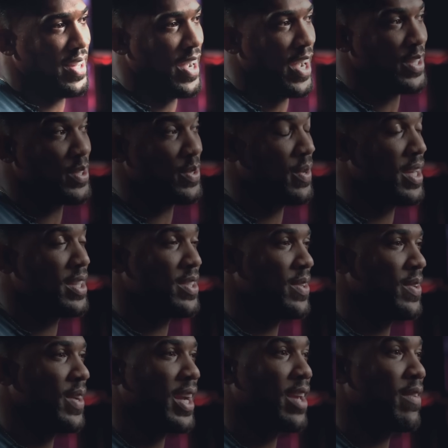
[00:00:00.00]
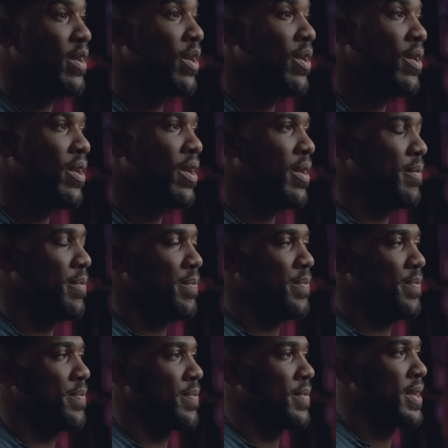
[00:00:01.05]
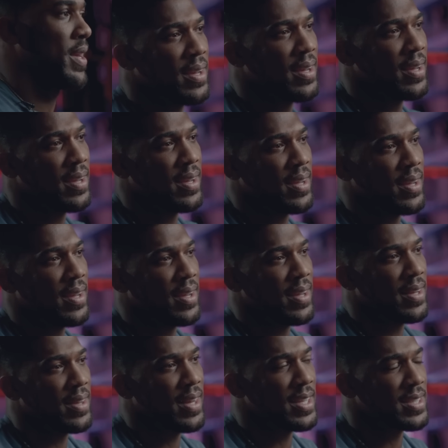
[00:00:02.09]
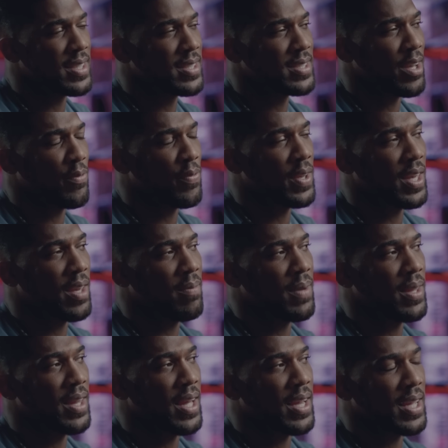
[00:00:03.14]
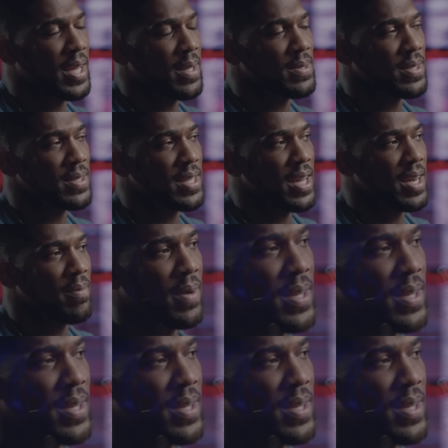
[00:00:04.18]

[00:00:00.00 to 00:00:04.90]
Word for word: I swear to you, I give a lot. There's just something in me that keeps on telling